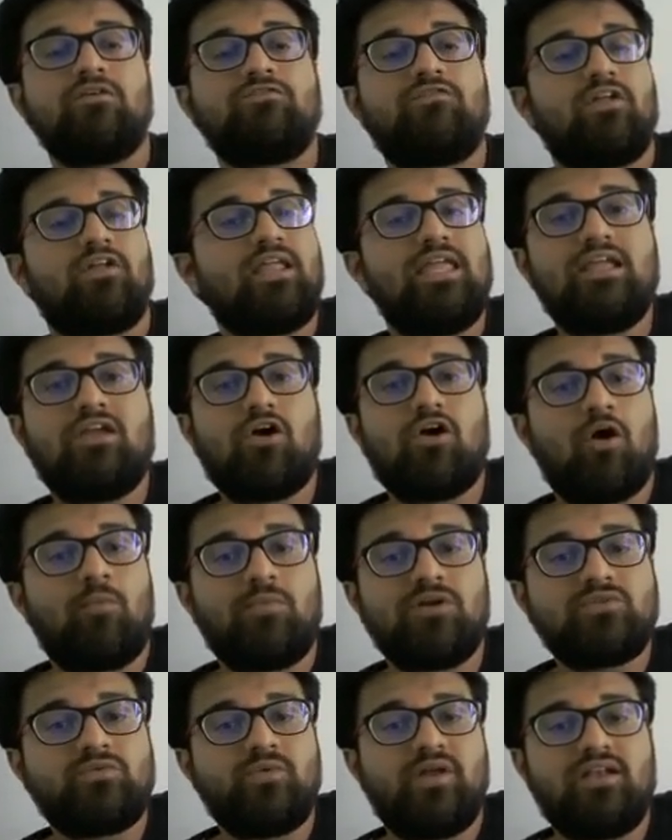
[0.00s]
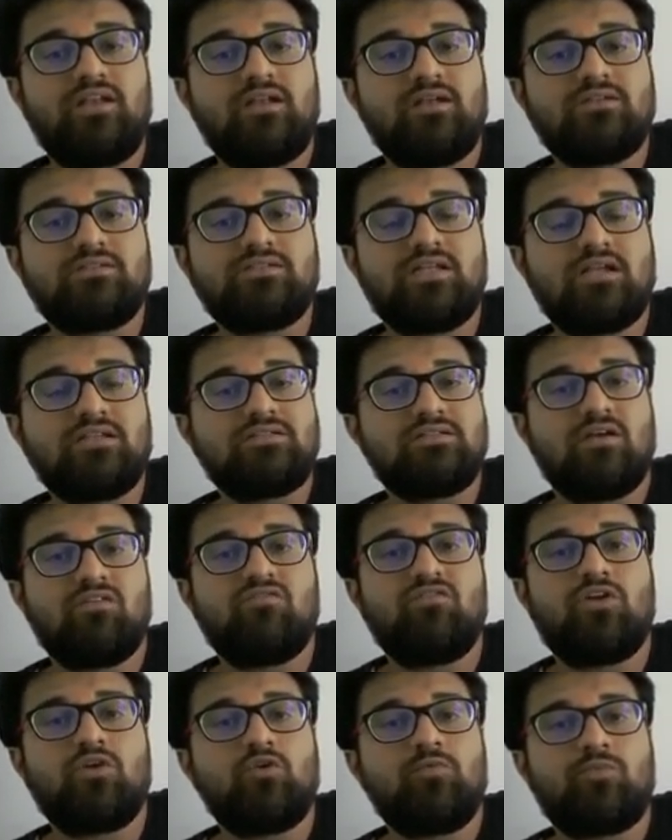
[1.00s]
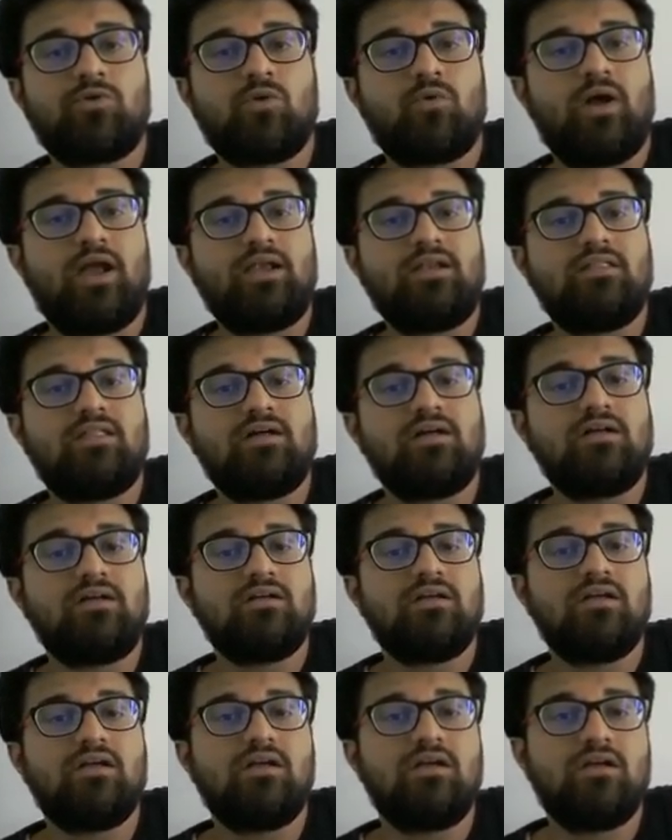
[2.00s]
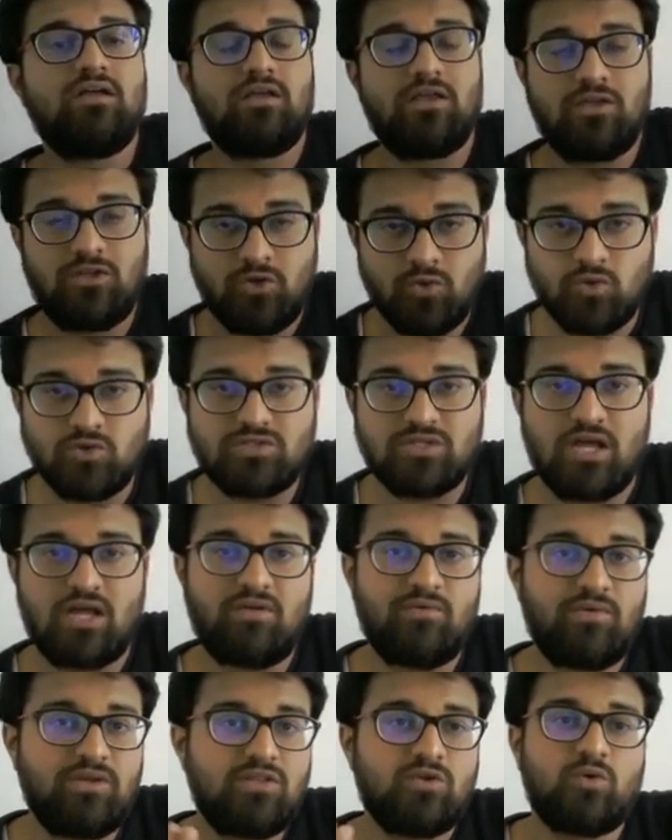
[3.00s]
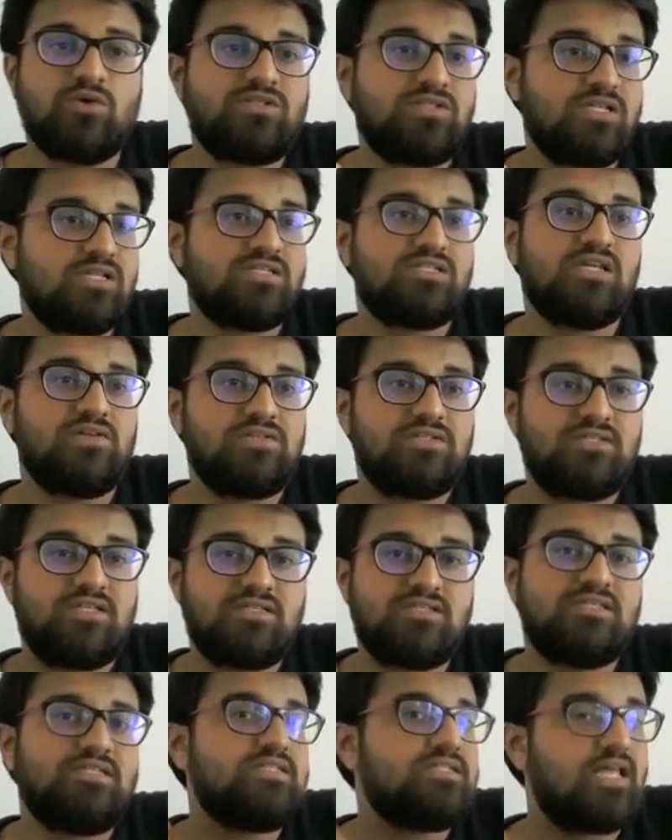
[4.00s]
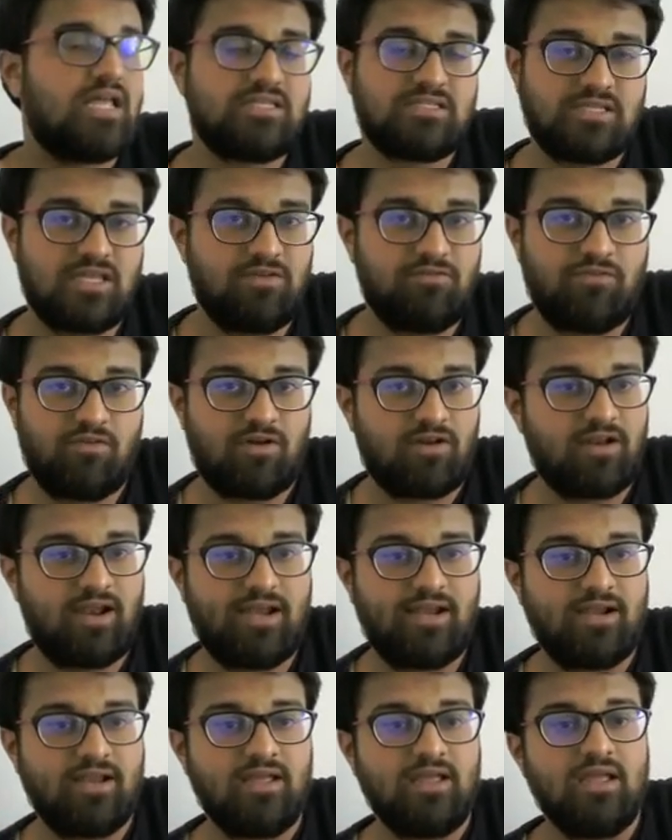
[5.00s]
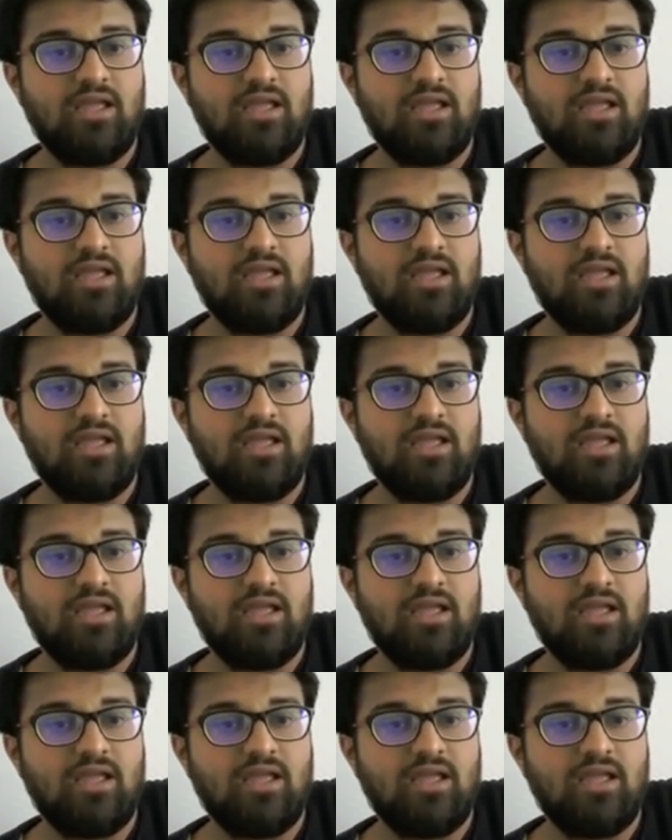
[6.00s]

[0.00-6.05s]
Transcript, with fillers: For e-commerce vendors are someone who provide the user with goods and services he is asking for, right?